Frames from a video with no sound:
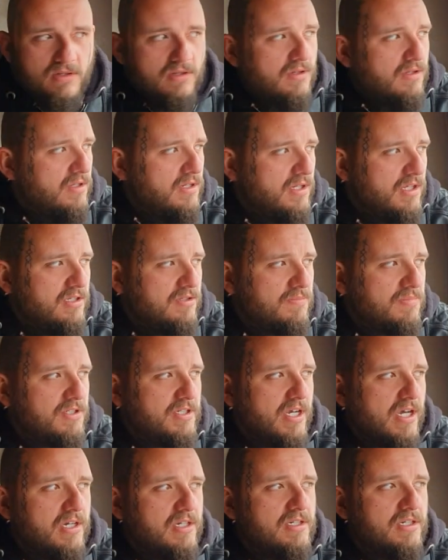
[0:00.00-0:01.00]
that needs
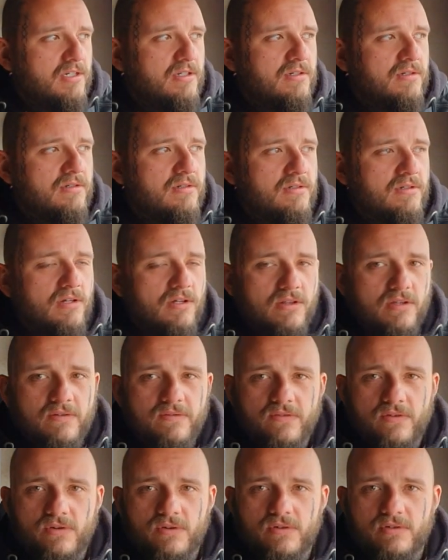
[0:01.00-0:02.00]
protecting on the
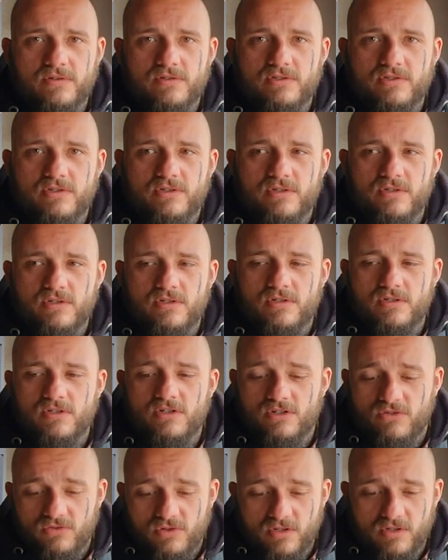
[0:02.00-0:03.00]
forks
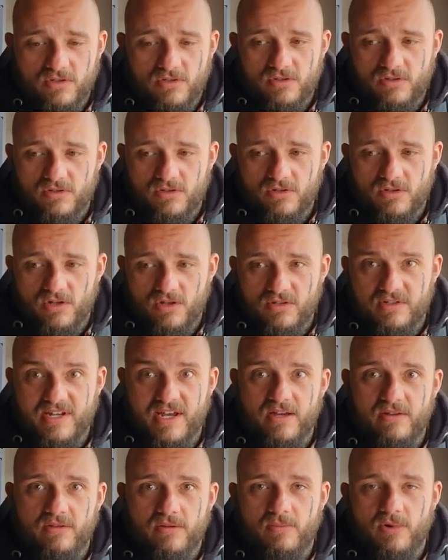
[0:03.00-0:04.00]

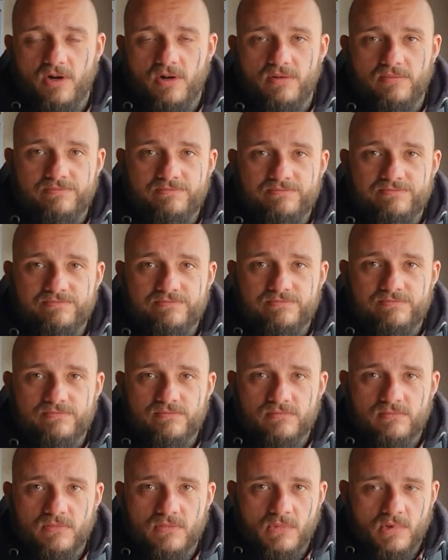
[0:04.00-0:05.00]
down the bottom.
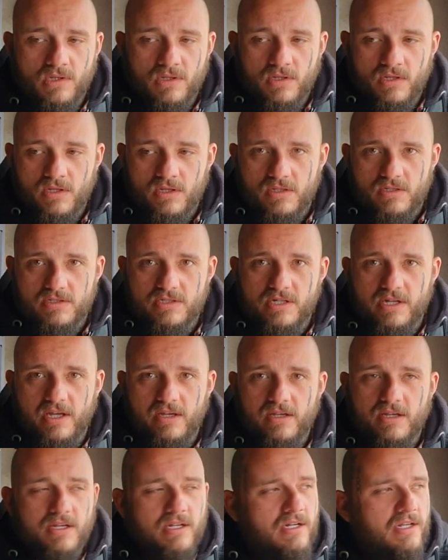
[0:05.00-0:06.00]
So now
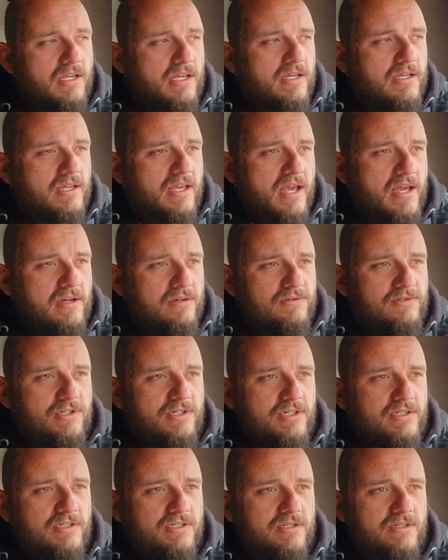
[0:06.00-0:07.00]
you're going to get
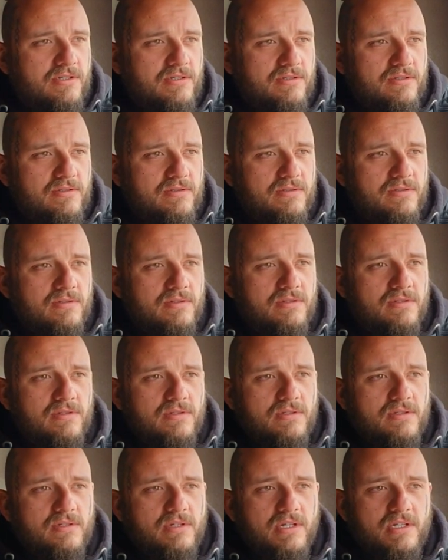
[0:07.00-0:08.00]
gouges
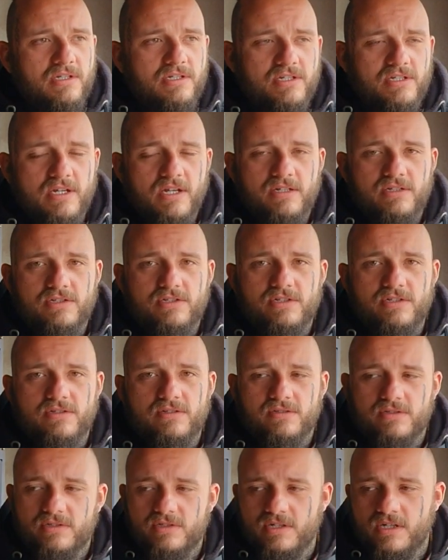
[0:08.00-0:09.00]
in your
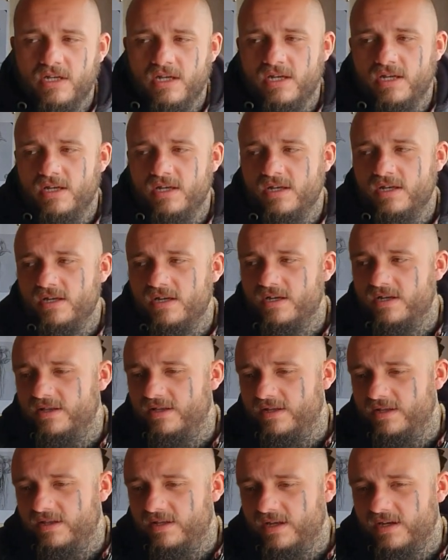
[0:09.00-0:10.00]
stanchions, and
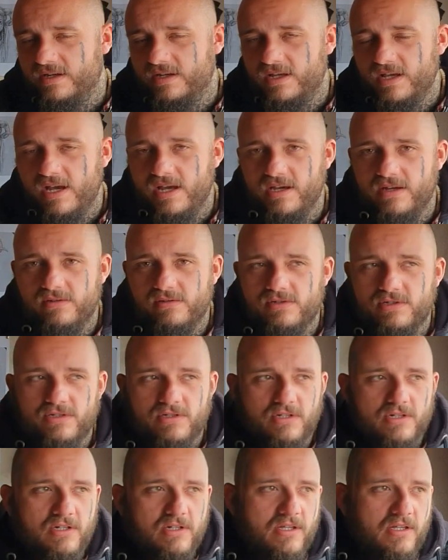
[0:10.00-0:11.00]
then that gouge is
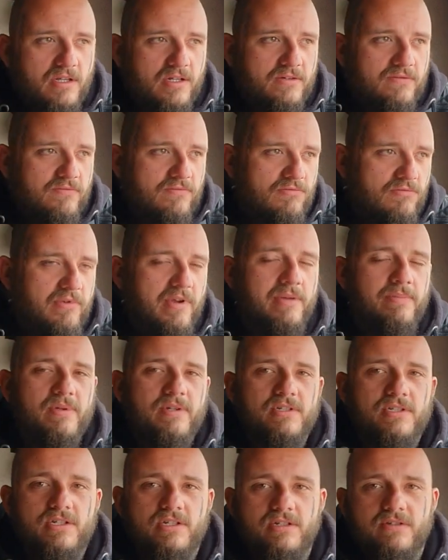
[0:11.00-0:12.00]
going to then rip
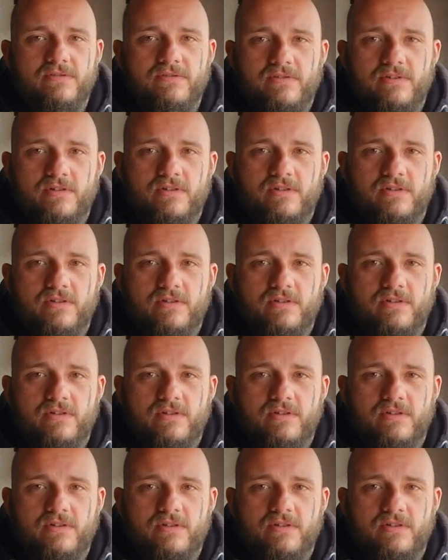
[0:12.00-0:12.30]
into your